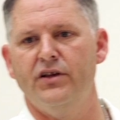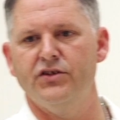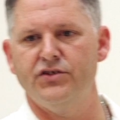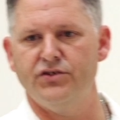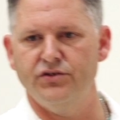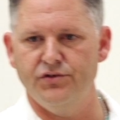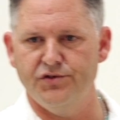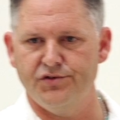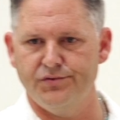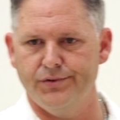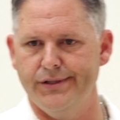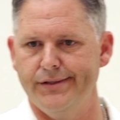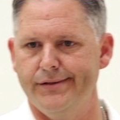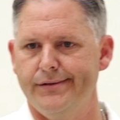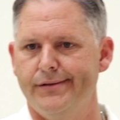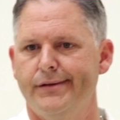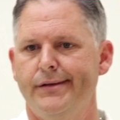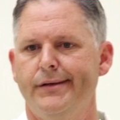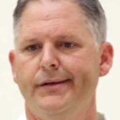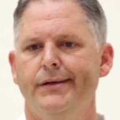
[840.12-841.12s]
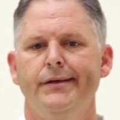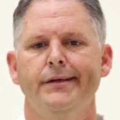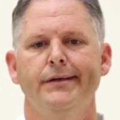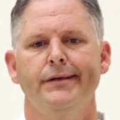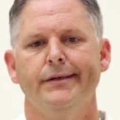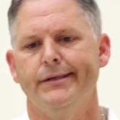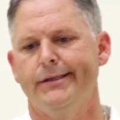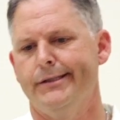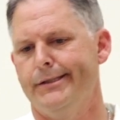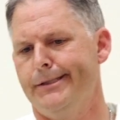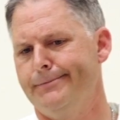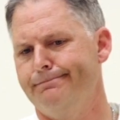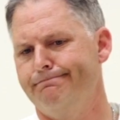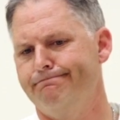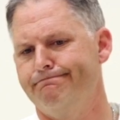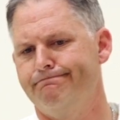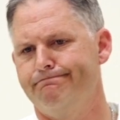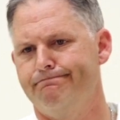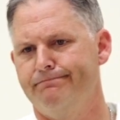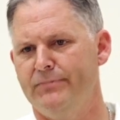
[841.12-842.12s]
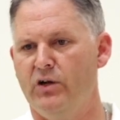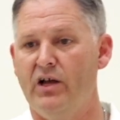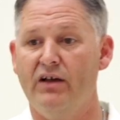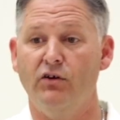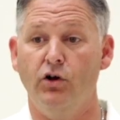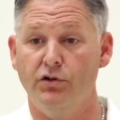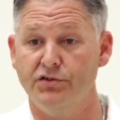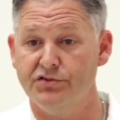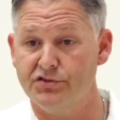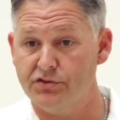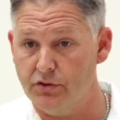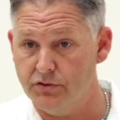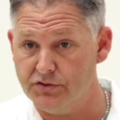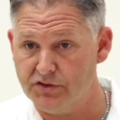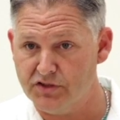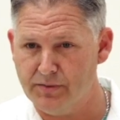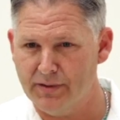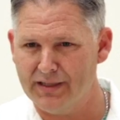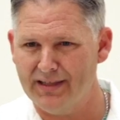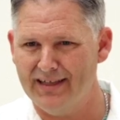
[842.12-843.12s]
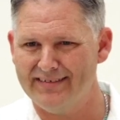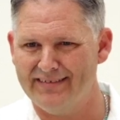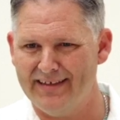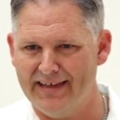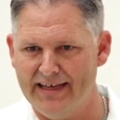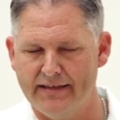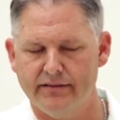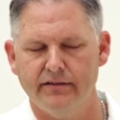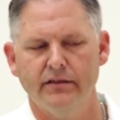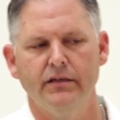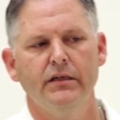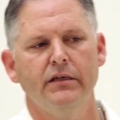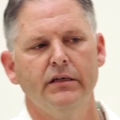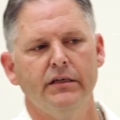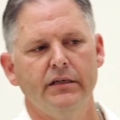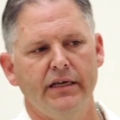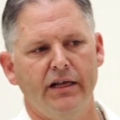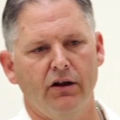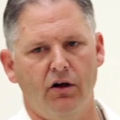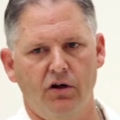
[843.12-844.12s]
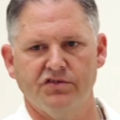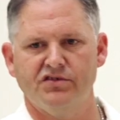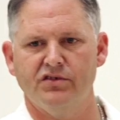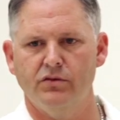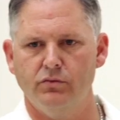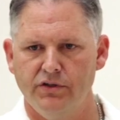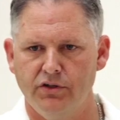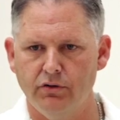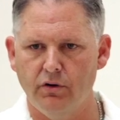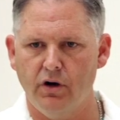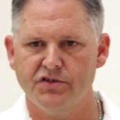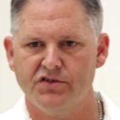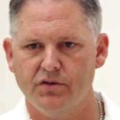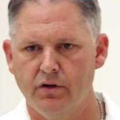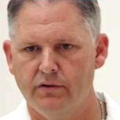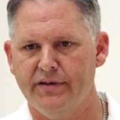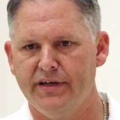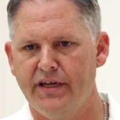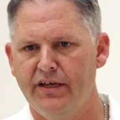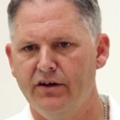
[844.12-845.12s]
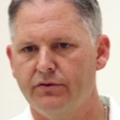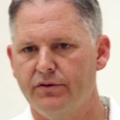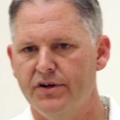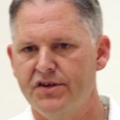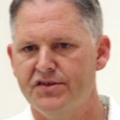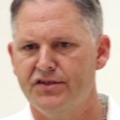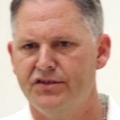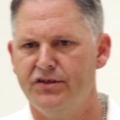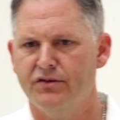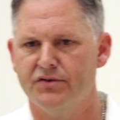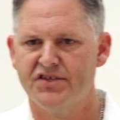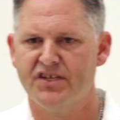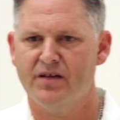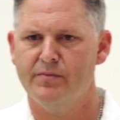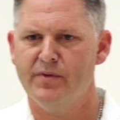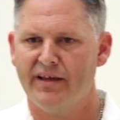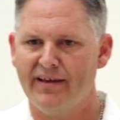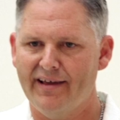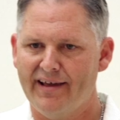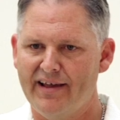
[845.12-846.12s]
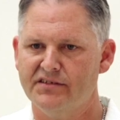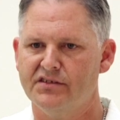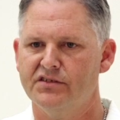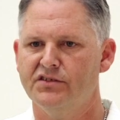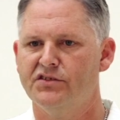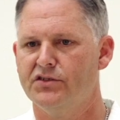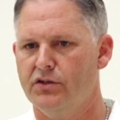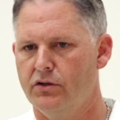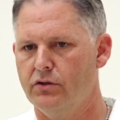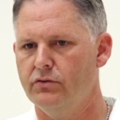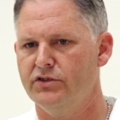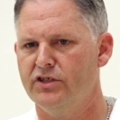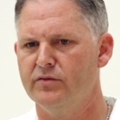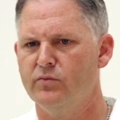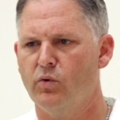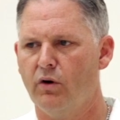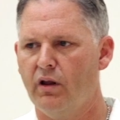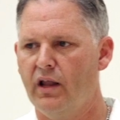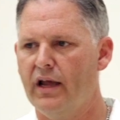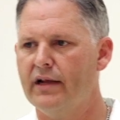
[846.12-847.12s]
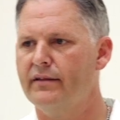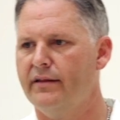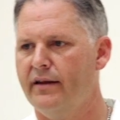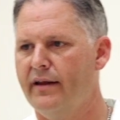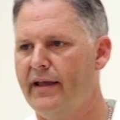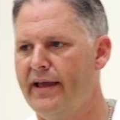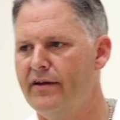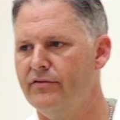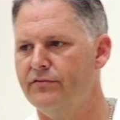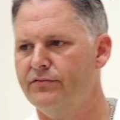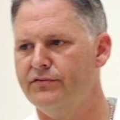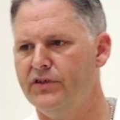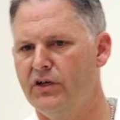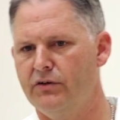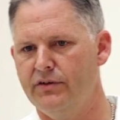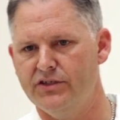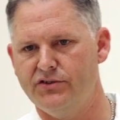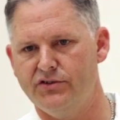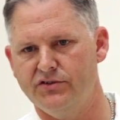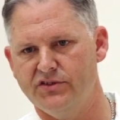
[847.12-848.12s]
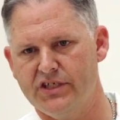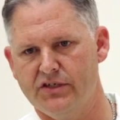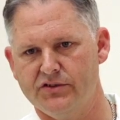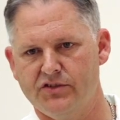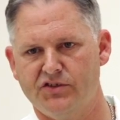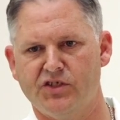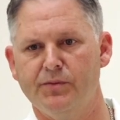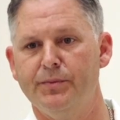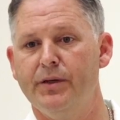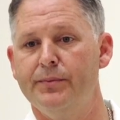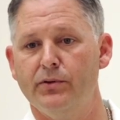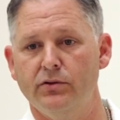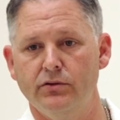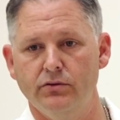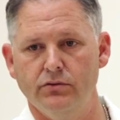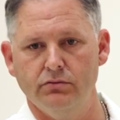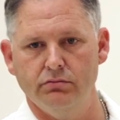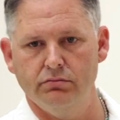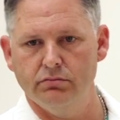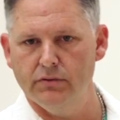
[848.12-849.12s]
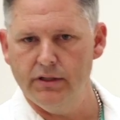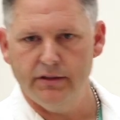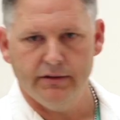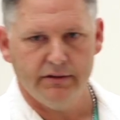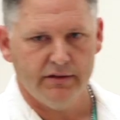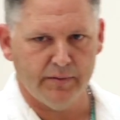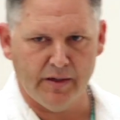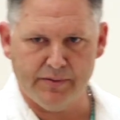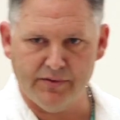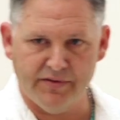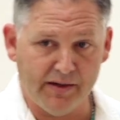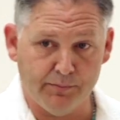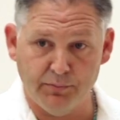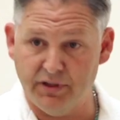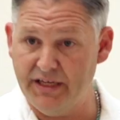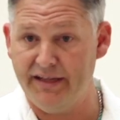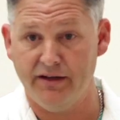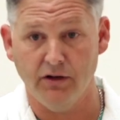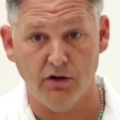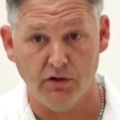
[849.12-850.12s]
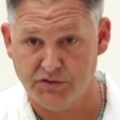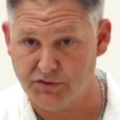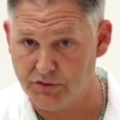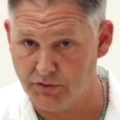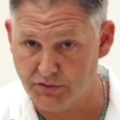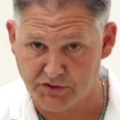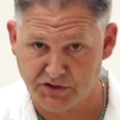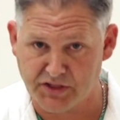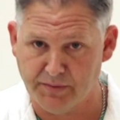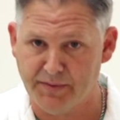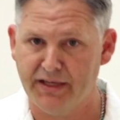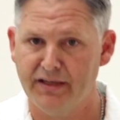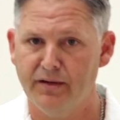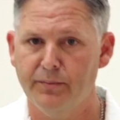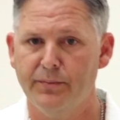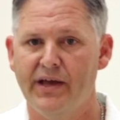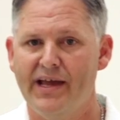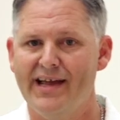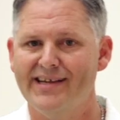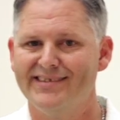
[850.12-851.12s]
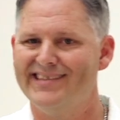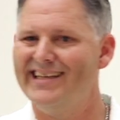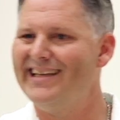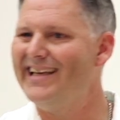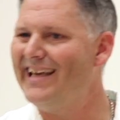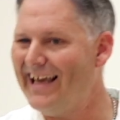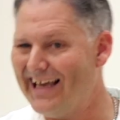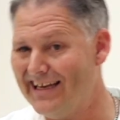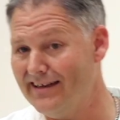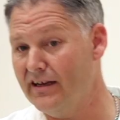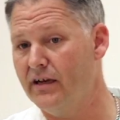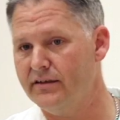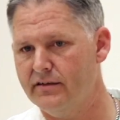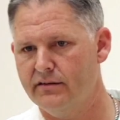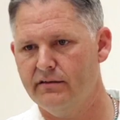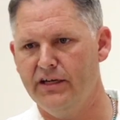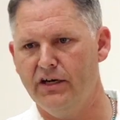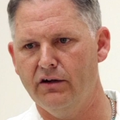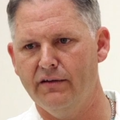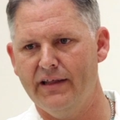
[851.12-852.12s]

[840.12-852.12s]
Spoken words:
issues with, you know, ulcers or something like that. You also have an increase in, you know, stomach acid, so you're more likely to have, you know, issues there. So some people who maybe had bleeding ulcers or something in the past, they may not